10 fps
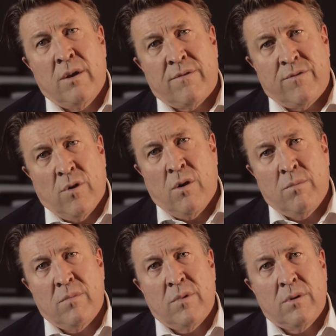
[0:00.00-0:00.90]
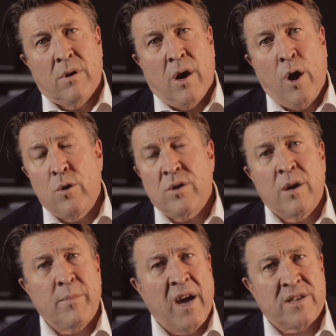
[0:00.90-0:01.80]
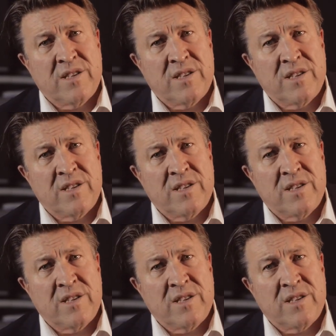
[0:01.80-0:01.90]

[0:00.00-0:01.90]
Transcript: from only about